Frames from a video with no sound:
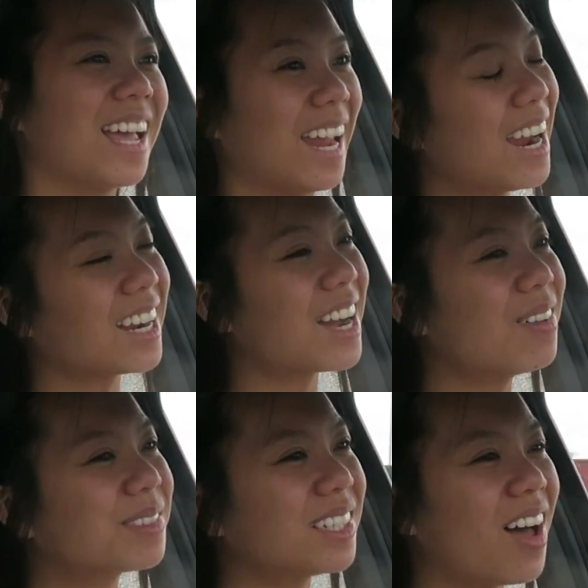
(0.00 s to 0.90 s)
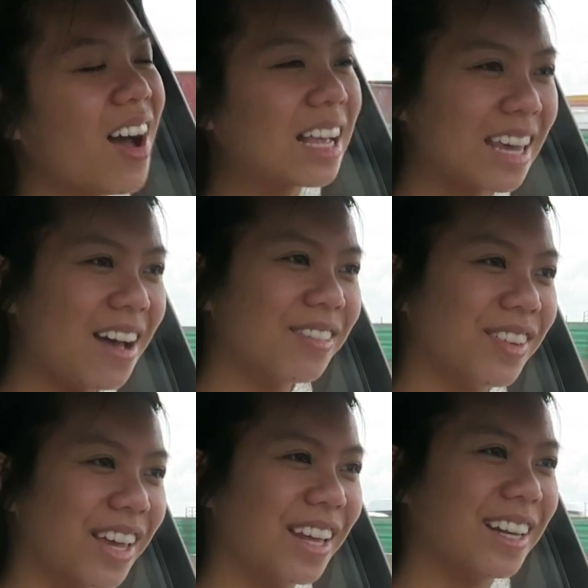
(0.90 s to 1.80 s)
here comes along
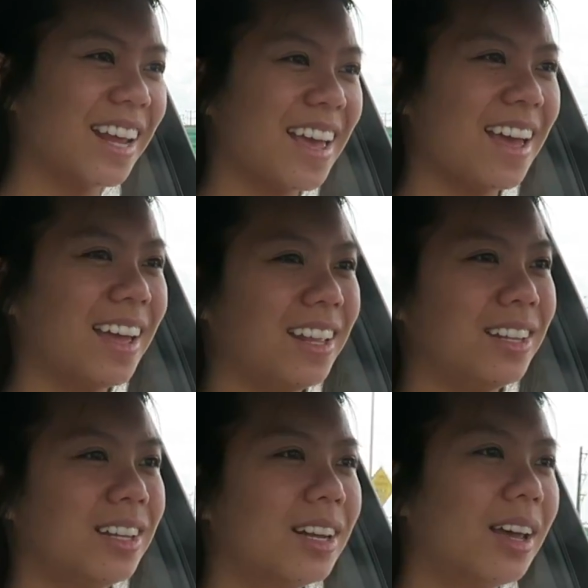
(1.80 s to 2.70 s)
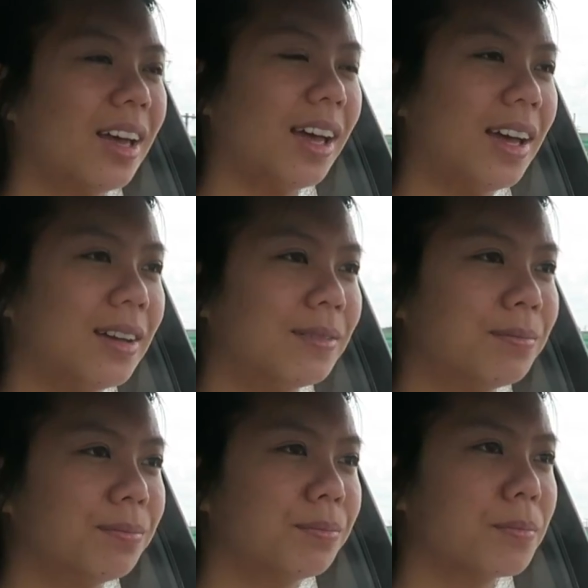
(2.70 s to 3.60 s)
Kelvin, and
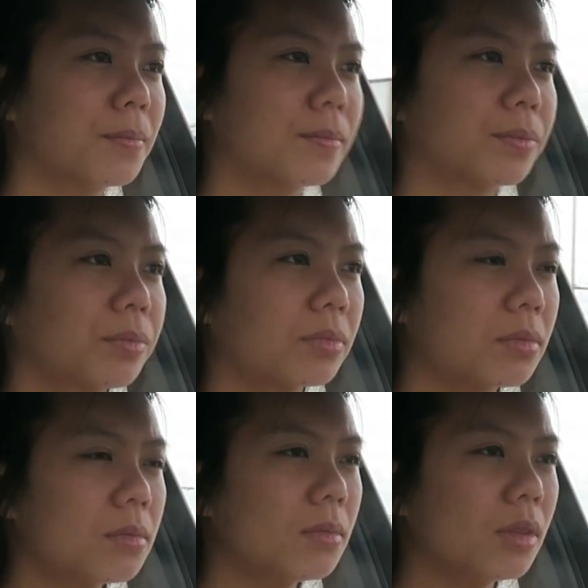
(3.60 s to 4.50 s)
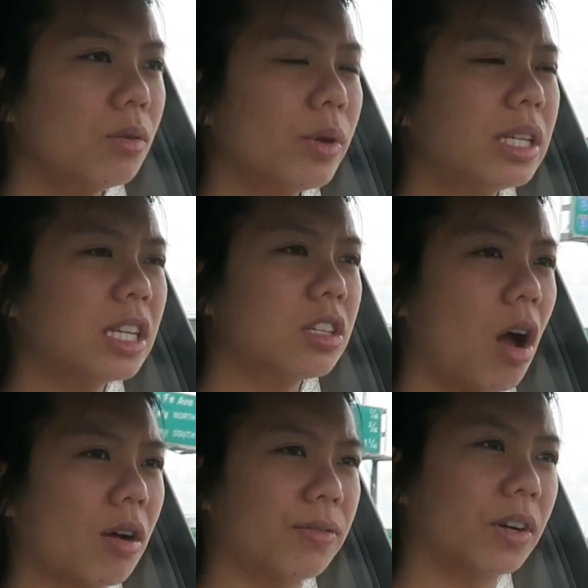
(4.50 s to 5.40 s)
um, we did
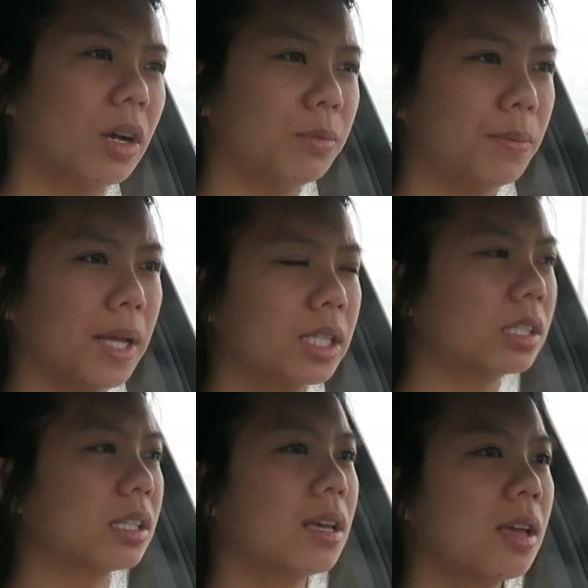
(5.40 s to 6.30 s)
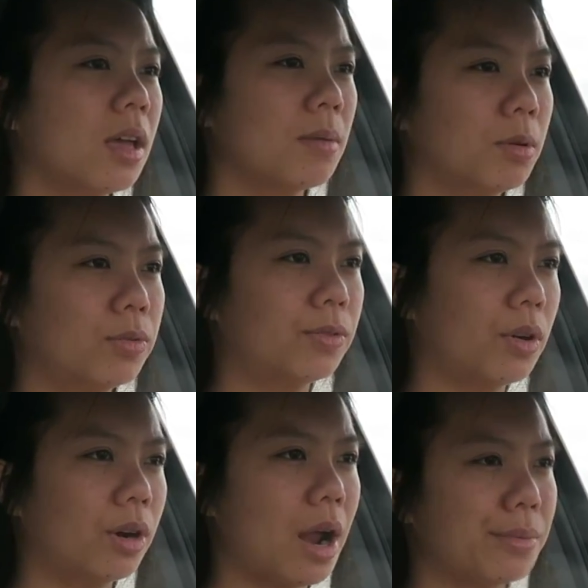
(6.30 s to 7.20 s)
talk for a couple months
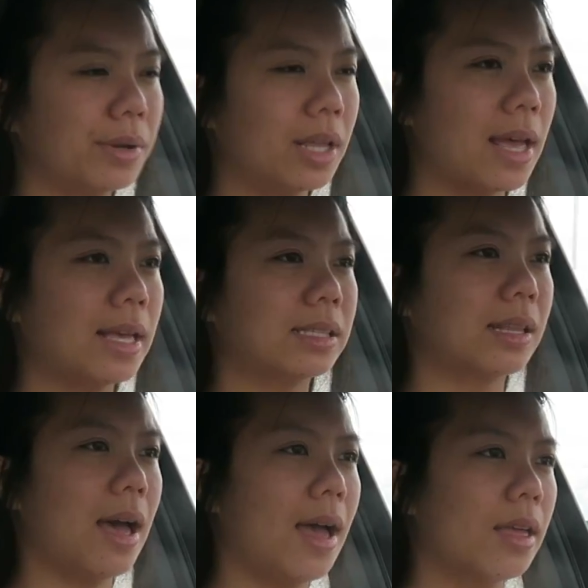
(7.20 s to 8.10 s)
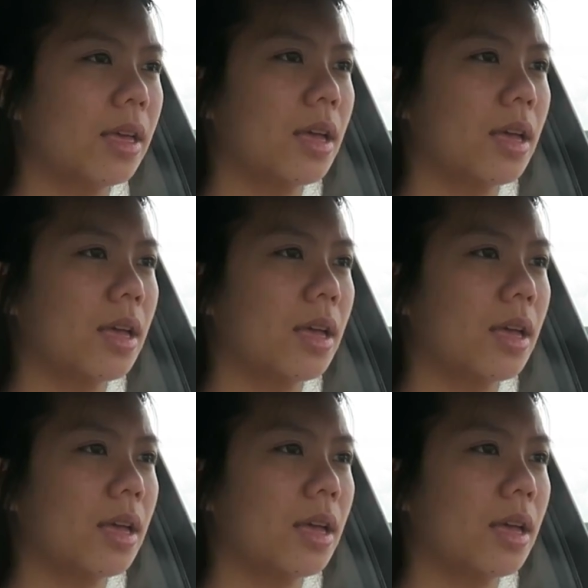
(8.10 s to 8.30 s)
before I realized that,